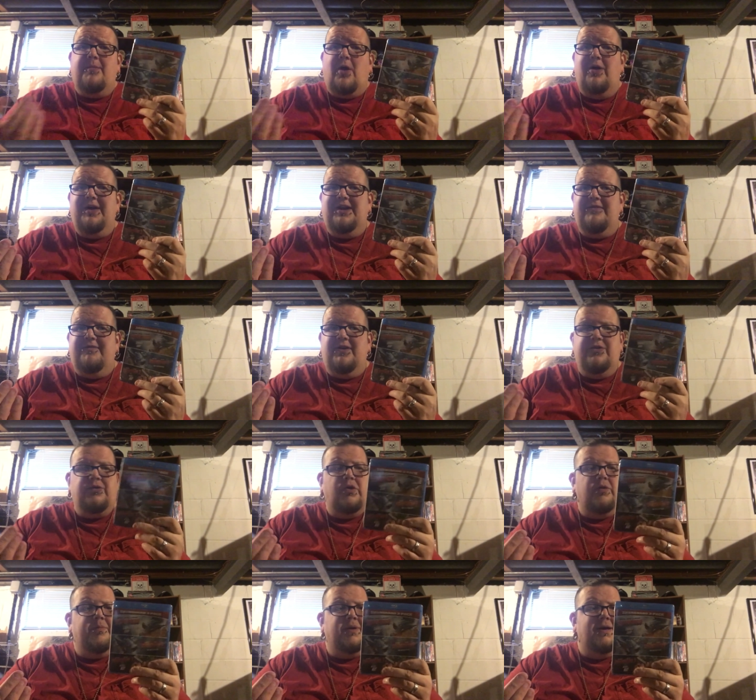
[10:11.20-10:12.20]
them all
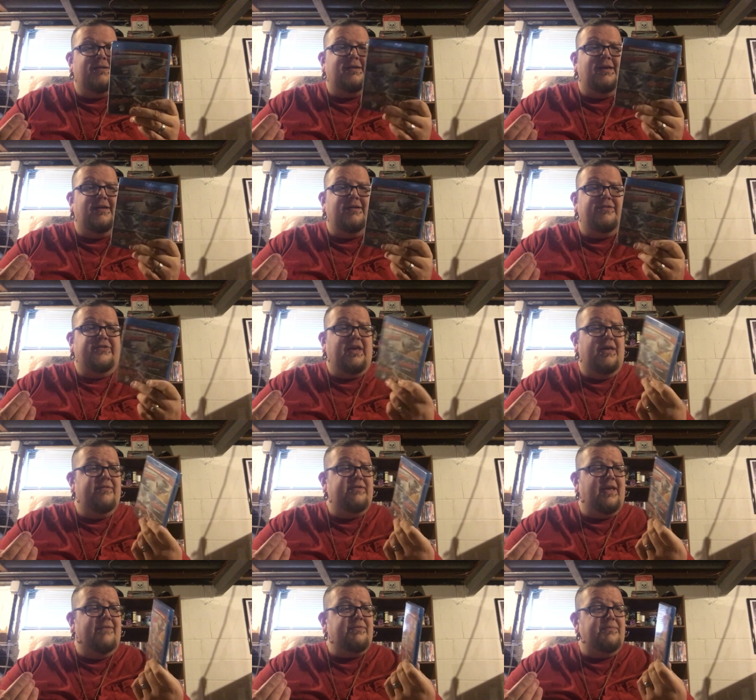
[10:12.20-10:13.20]
individual, but uh, to
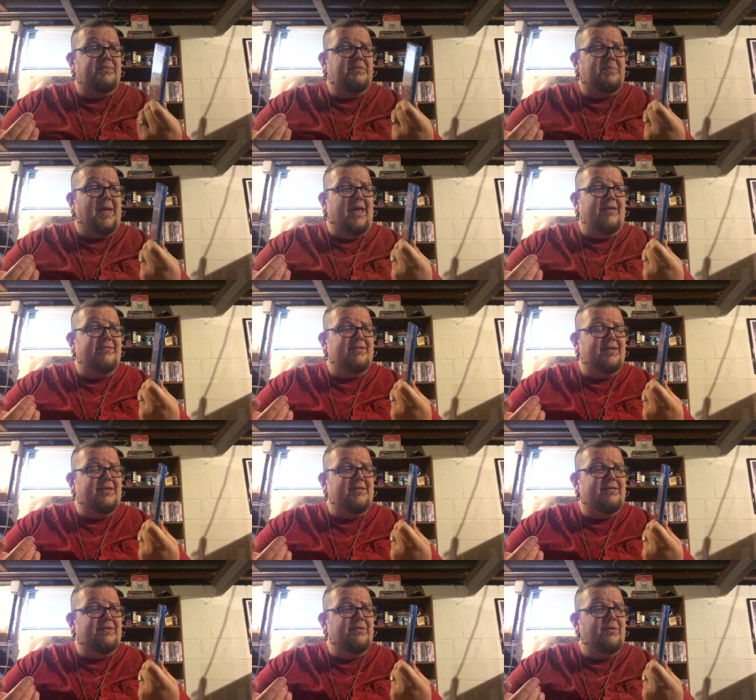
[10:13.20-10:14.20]
save some space
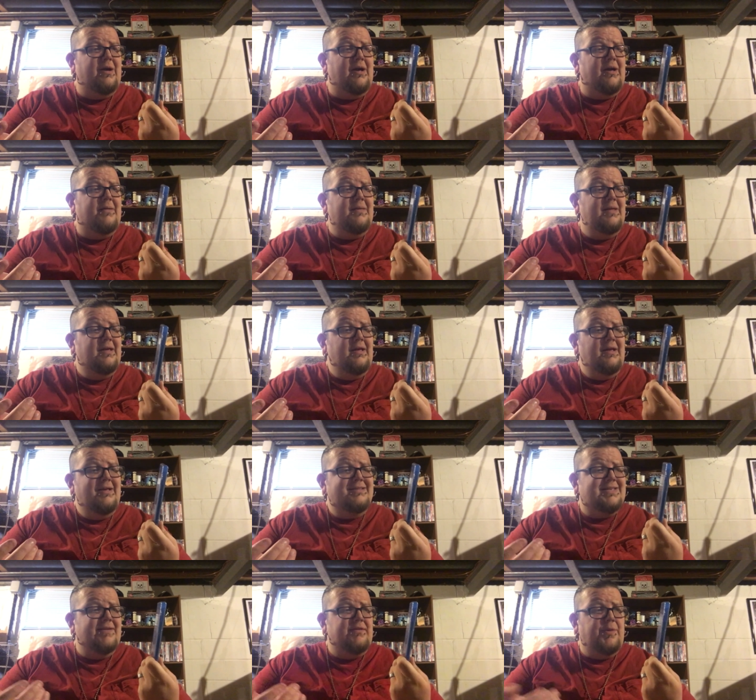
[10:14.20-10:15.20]
and to uh,
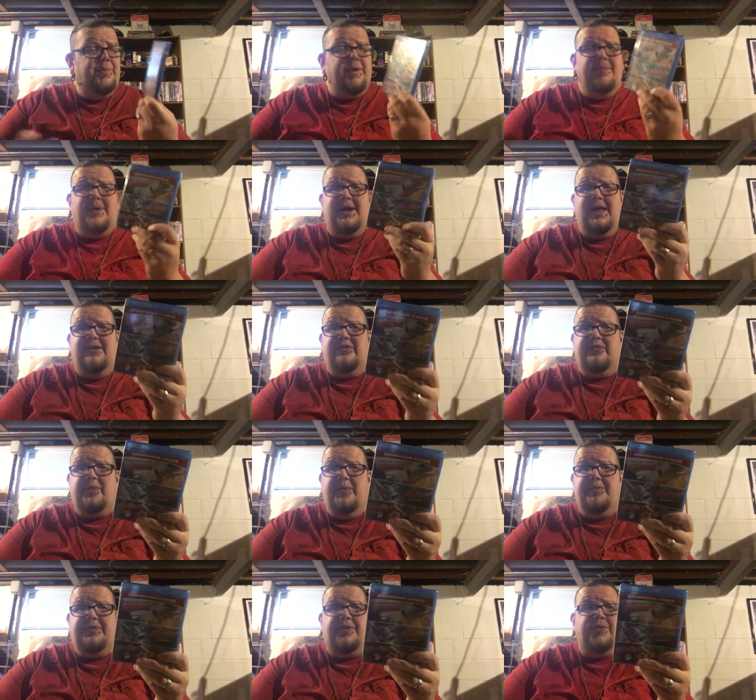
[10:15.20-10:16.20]
save a little bit of money, I just went with a